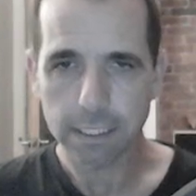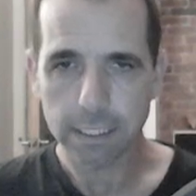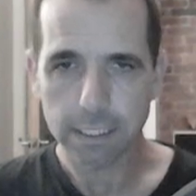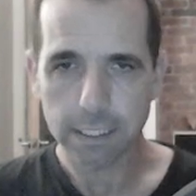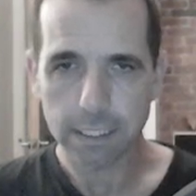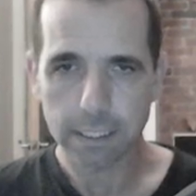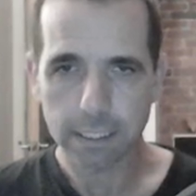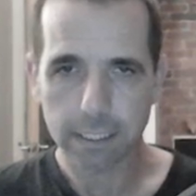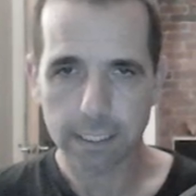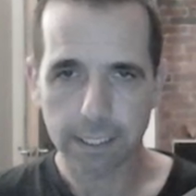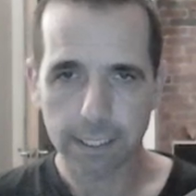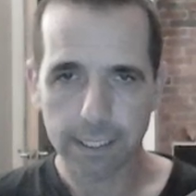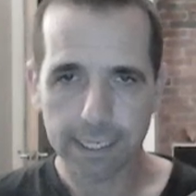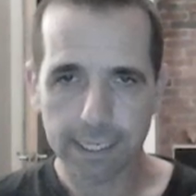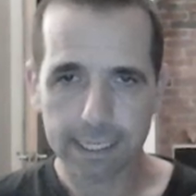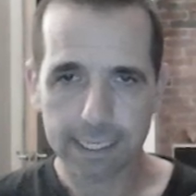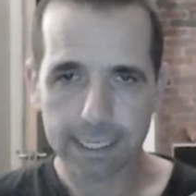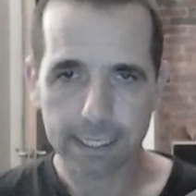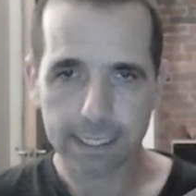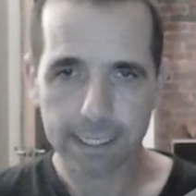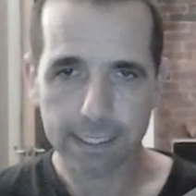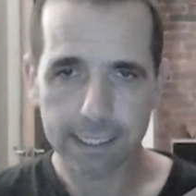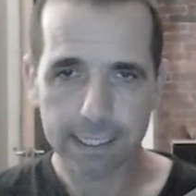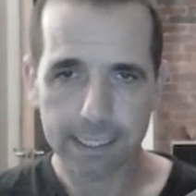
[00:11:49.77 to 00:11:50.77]
So yeah,
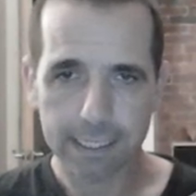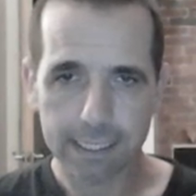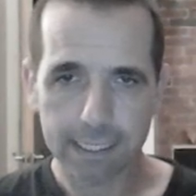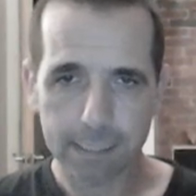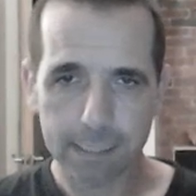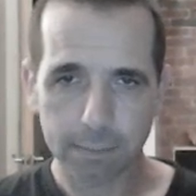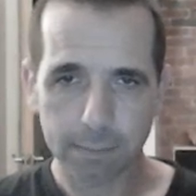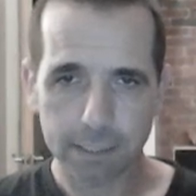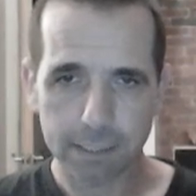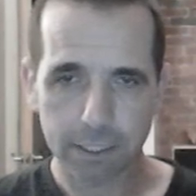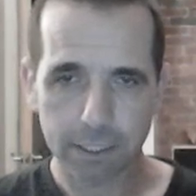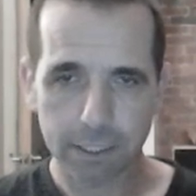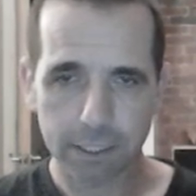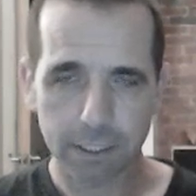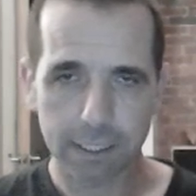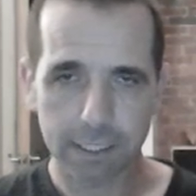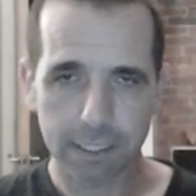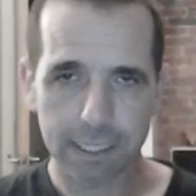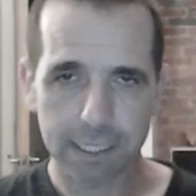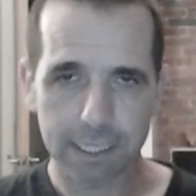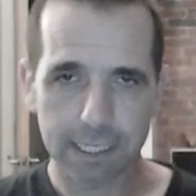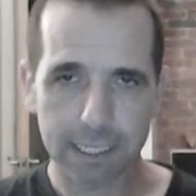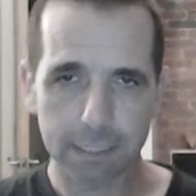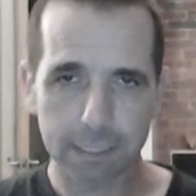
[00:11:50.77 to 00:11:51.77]
in that position
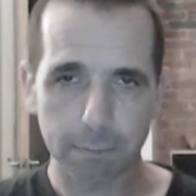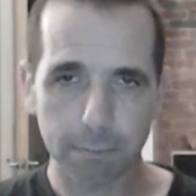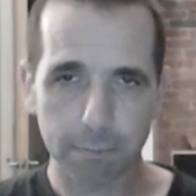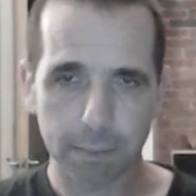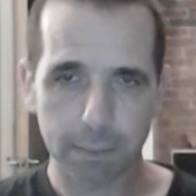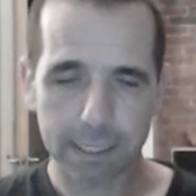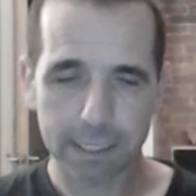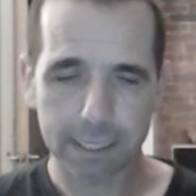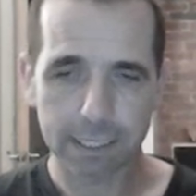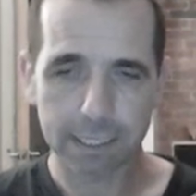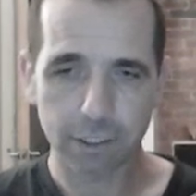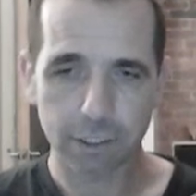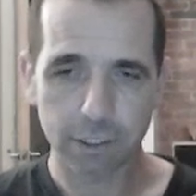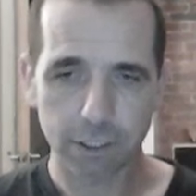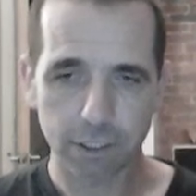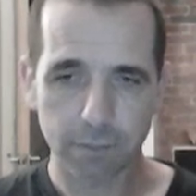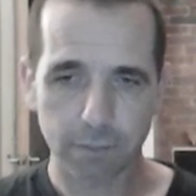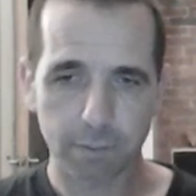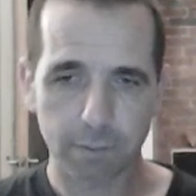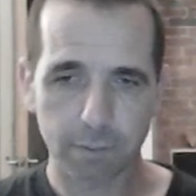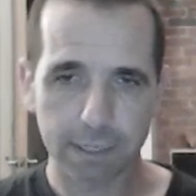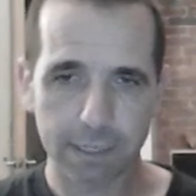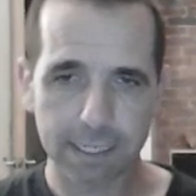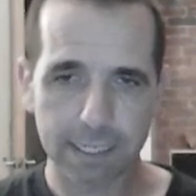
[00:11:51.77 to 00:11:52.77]
there, black should have
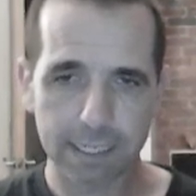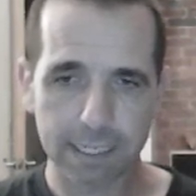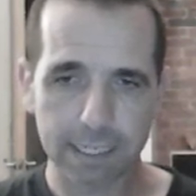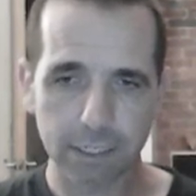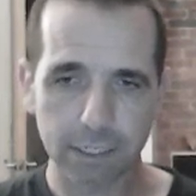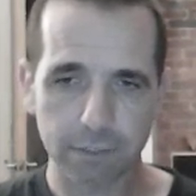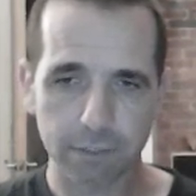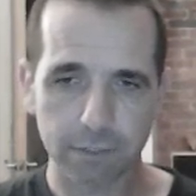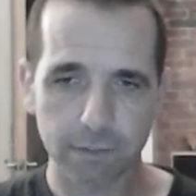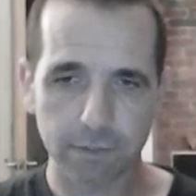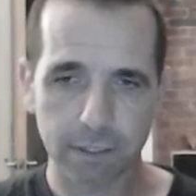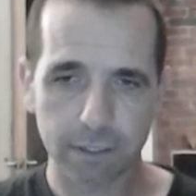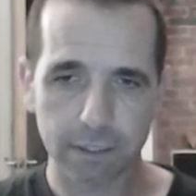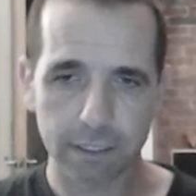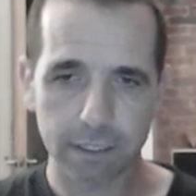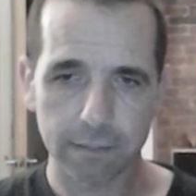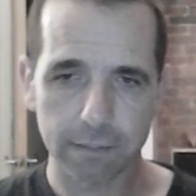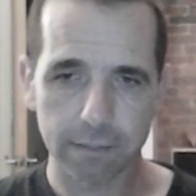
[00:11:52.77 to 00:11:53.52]
played h5.